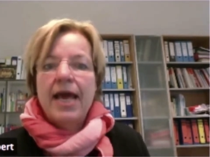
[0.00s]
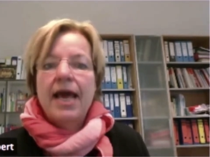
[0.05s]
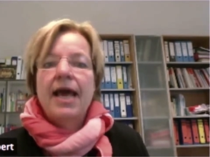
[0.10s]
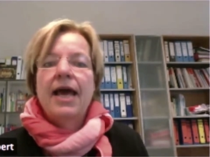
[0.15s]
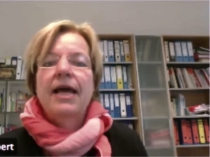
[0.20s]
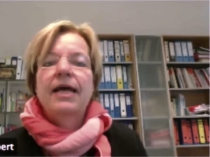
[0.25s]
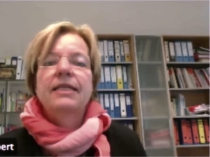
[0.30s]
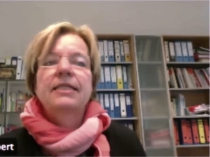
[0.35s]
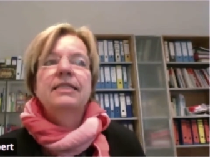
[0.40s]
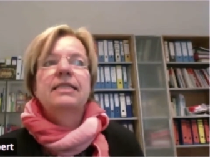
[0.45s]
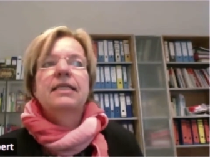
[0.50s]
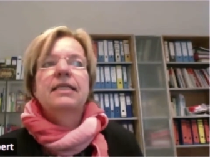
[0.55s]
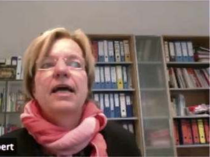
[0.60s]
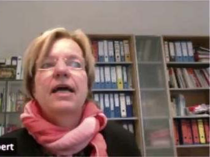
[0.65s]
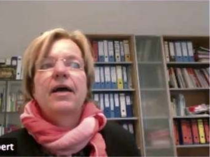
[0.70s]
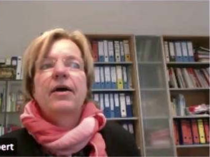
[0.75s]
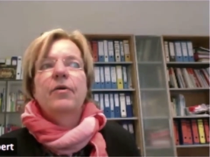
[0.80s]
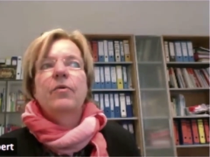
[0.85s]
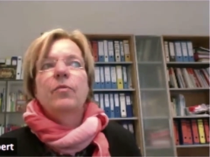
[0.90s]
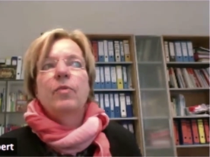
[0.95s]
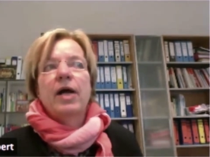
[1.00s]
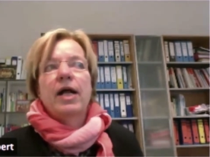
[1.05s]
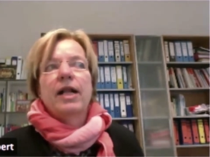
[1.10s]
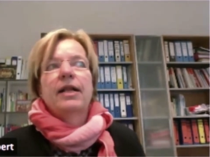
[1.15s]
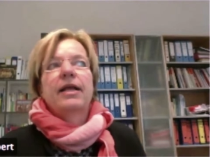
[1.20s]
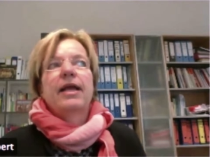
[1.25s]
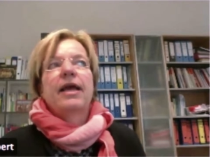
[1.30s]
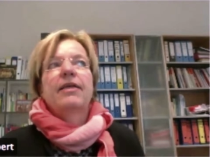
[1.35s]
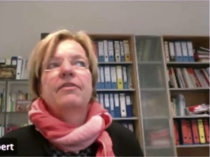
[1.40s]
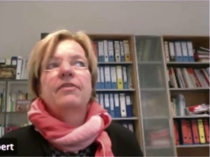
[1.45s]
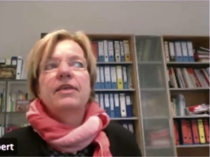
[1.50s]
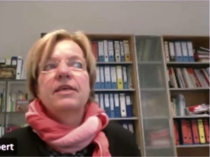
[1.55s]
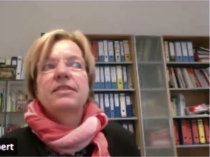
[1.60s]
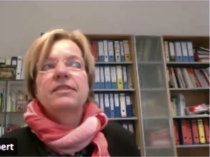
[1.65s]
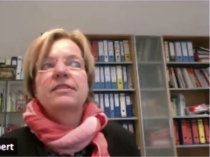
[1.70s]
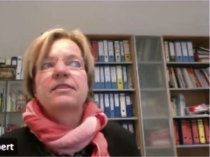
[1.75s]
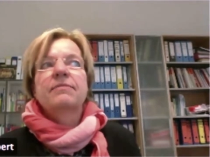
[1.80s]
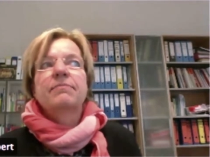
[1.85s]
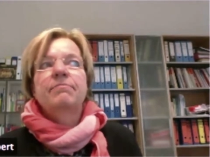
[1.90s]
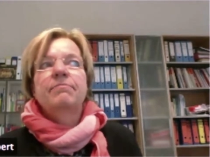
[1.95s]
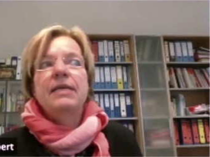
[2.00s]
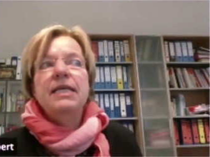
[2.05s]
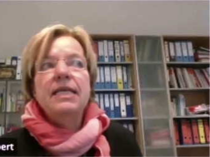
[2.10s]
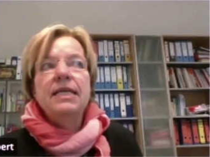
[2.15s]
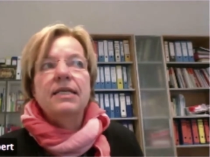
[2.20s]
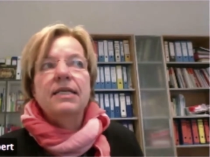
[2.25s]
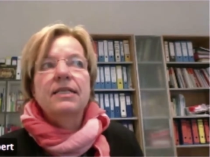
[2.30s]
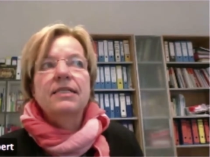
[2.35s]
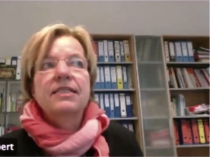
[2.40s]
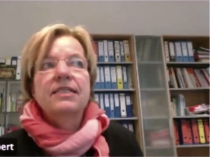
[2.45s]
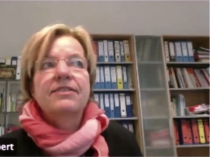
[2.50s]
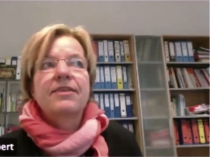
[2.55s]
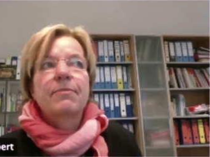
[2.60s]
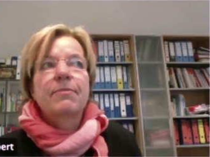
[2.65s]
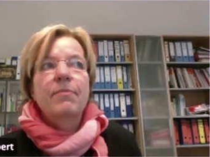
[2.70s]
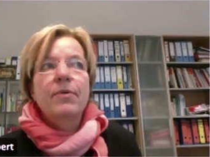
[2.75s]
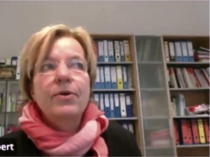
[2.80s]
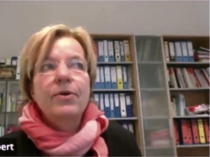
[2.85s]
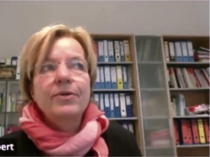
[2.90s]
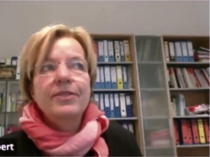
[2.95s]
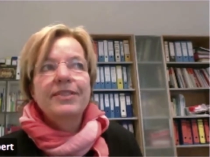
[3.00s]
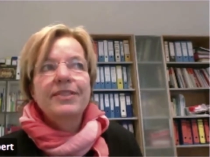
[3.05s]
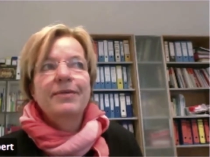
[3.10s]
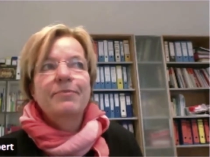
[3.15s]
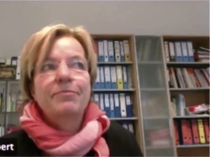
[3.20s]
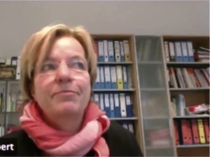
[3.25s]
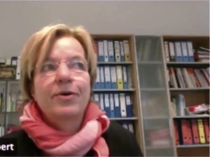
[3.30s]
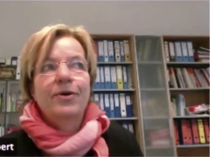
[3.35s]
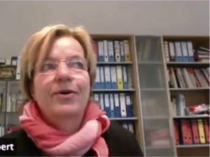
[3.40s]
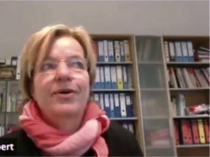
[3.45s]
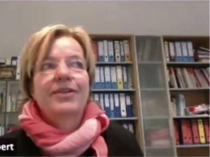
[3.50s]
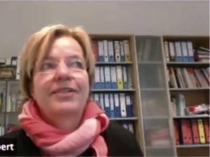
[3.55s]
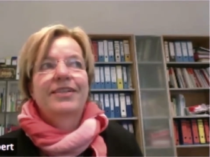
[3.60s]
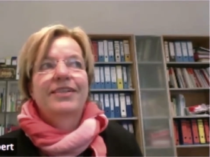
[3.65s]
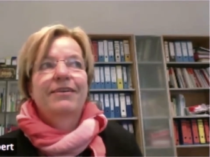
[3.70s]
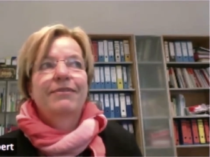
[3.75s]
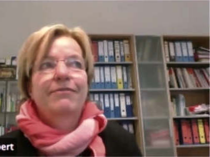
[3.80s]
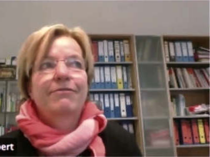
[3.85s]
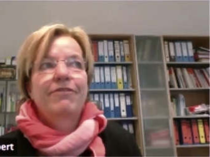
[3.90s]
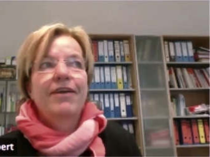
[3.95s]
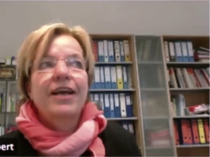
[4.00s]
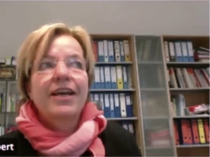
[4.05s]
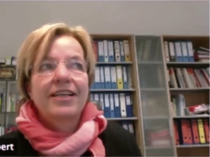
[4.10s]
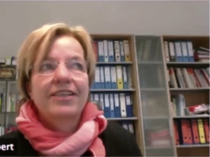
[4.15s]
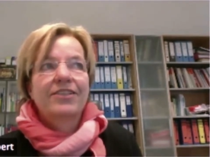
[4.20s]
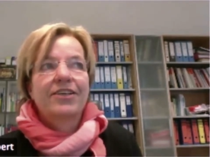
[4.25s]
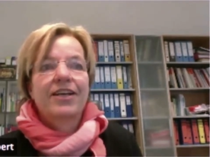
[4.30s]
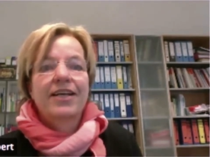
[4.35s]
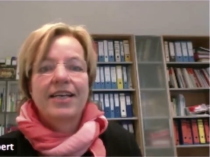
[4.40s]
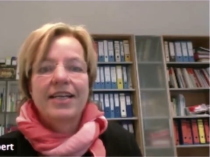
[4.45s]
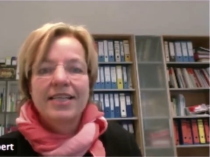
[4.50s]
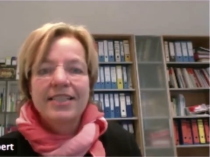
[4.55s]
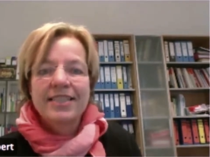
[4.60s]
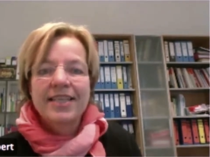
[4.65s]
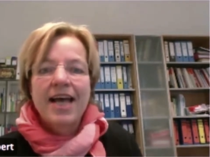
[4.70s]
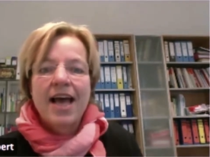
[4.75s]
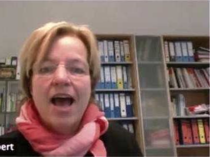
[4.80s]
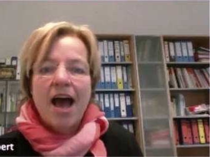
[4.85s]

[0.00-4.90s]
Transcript: And this means the most important factor is